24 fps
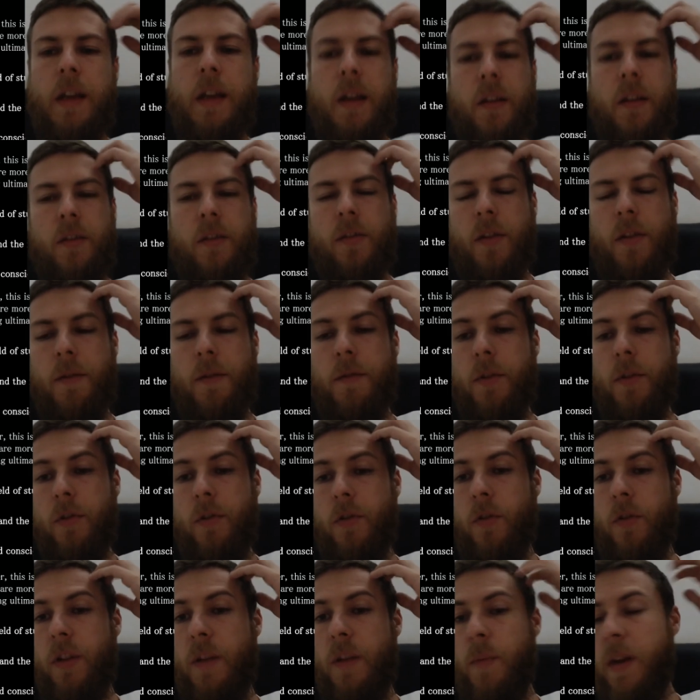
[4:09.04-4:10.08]
So if there's
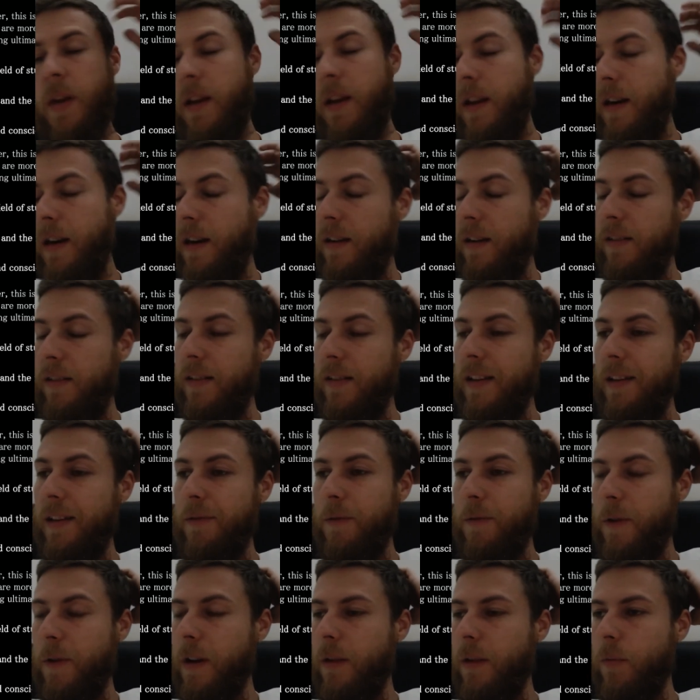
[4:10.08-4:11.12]
no limit and it is
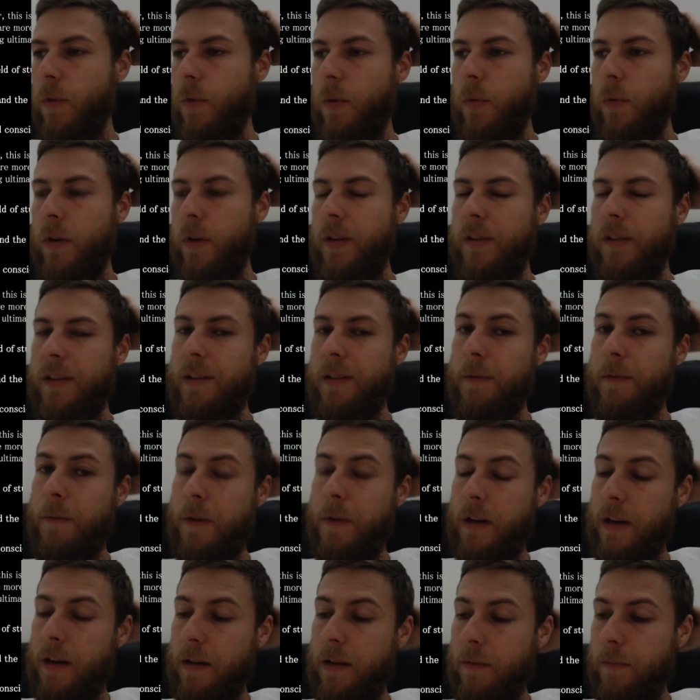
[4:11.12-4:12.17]
infinite, what does
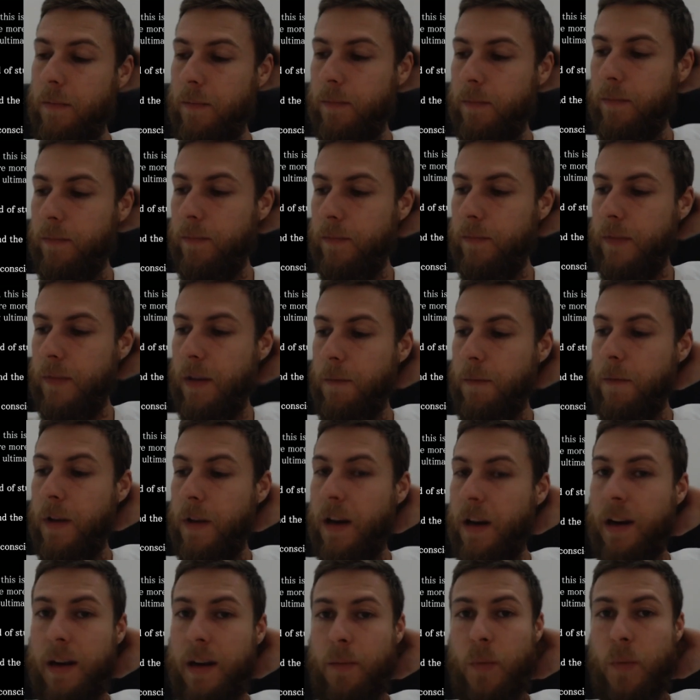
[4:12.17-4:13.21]

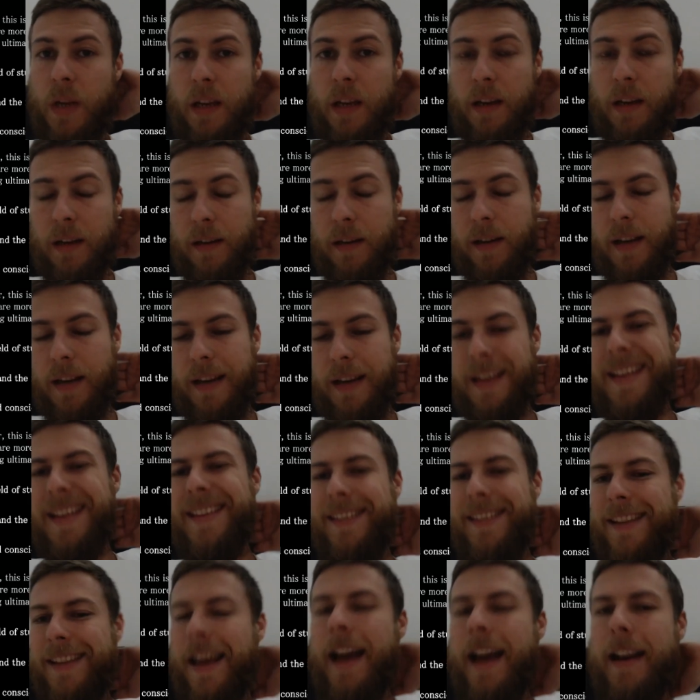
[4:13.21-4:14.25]
infinity mean? And
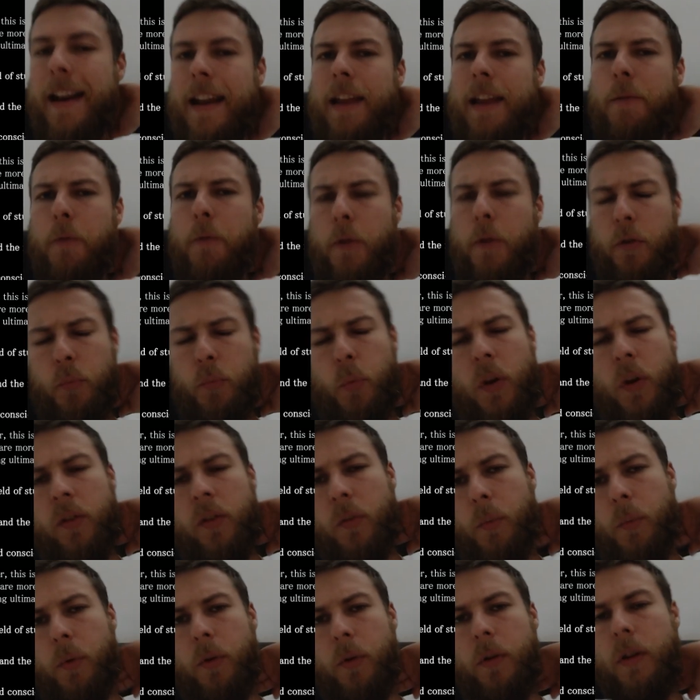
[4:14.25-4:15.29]
is that a first
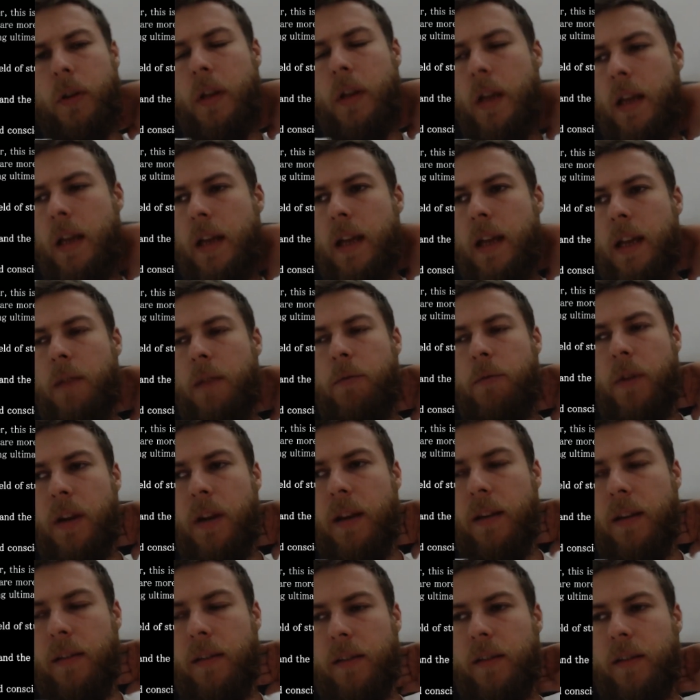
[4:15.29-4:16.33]
principle? And if it
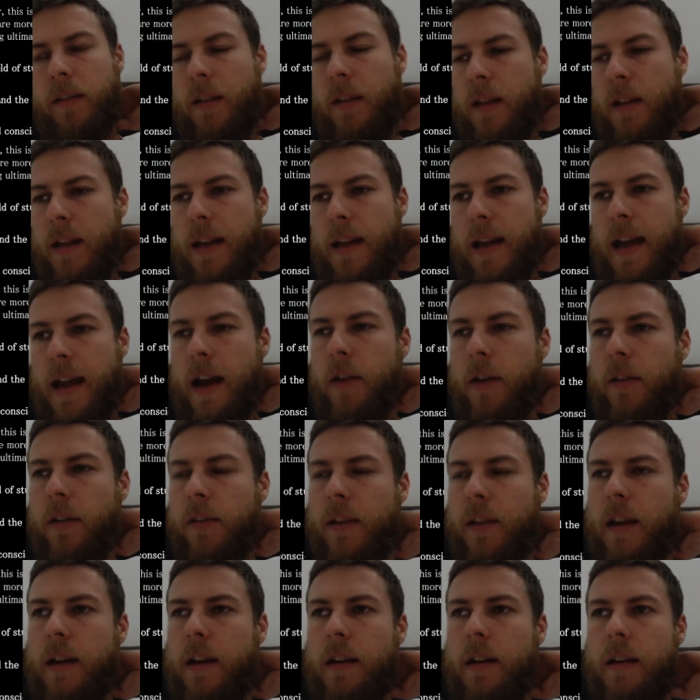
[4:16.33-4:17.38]
is, how does
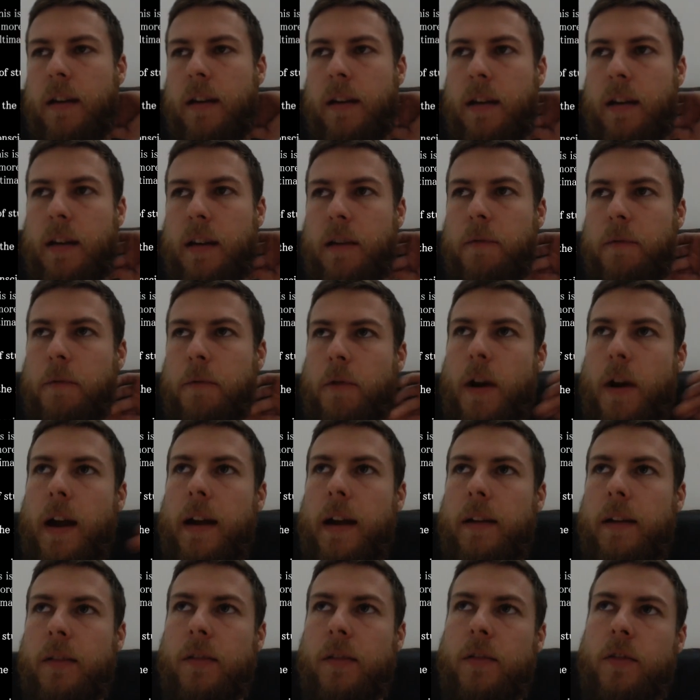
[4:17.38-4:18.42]
that give
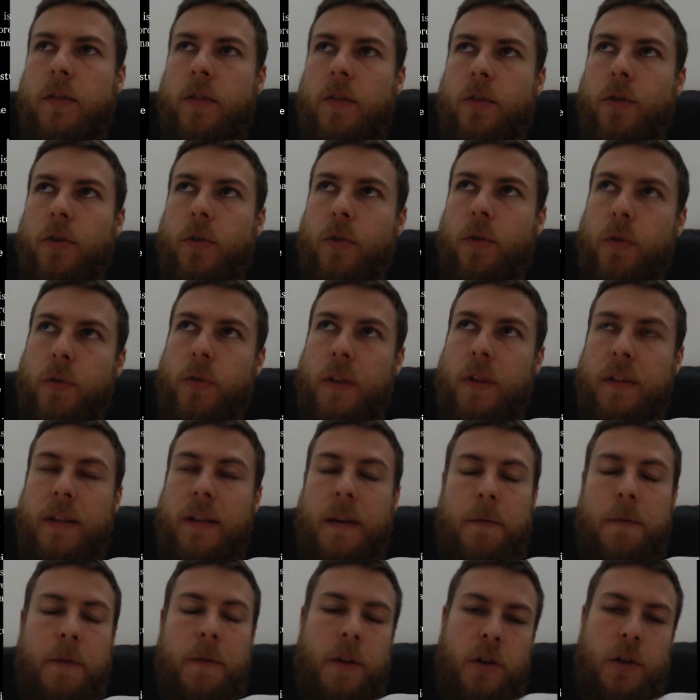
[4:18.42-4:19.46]
rise to the
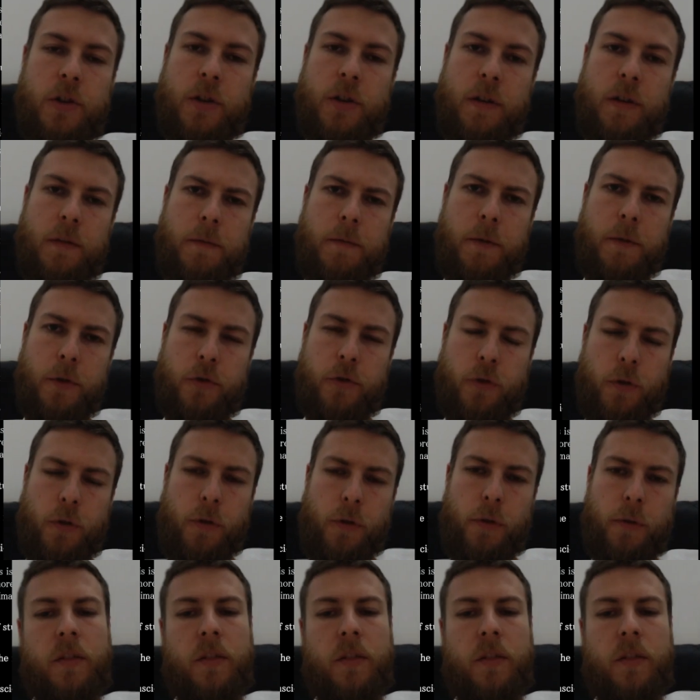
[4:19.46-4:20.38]
definition for truth?